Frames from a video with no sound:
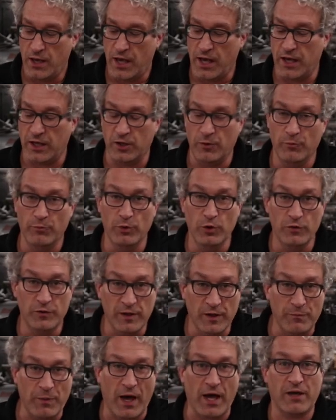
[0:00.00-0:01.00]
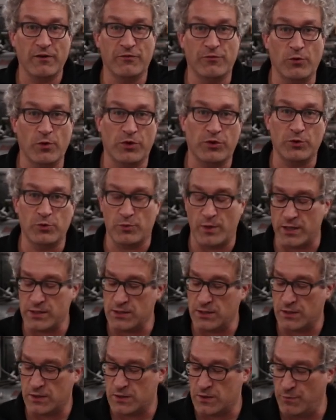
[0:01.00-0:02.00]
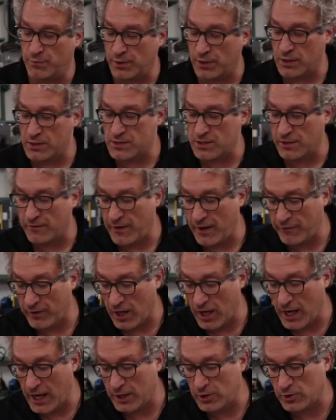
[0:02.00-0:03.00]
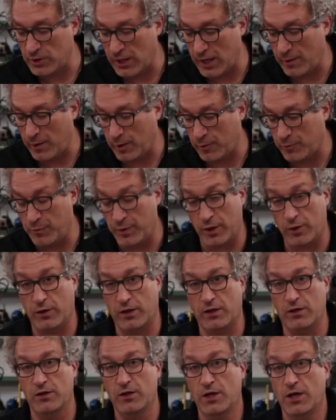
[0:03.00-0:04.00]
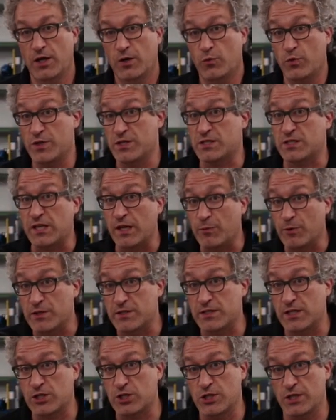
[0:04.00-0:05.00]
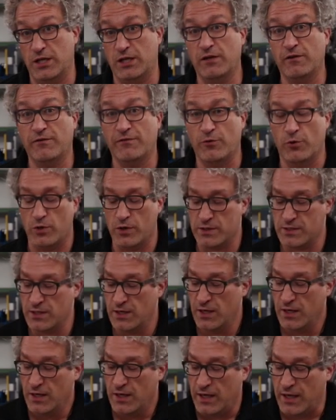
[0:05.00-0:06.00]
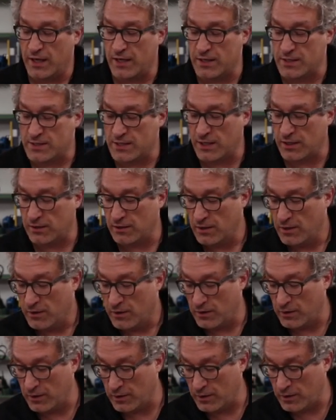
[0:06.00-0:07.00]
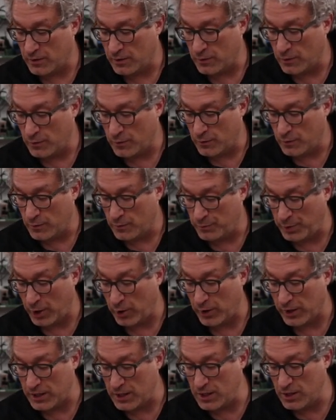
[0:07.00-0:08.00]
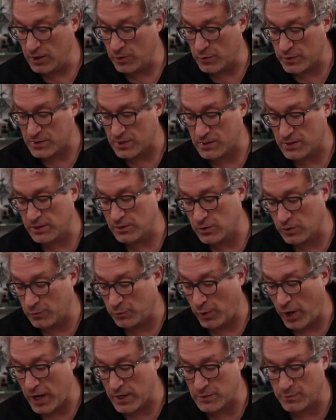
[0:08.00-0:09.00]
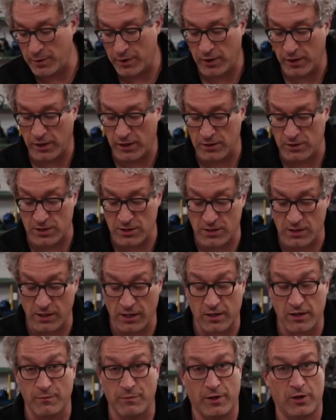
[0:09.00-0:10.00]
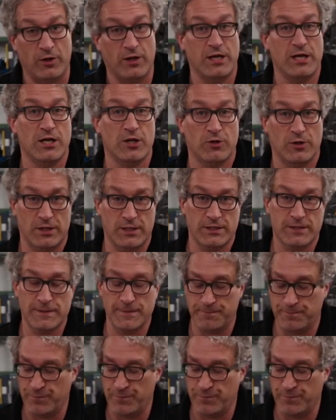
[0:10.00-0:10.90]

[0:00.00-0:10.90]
and moved it back and forth through resonance, but instead of having a hydrodynamic bearing with the stabilization that it affords, and instead the bearing here was a sintered brass bearing just like the bearing here is?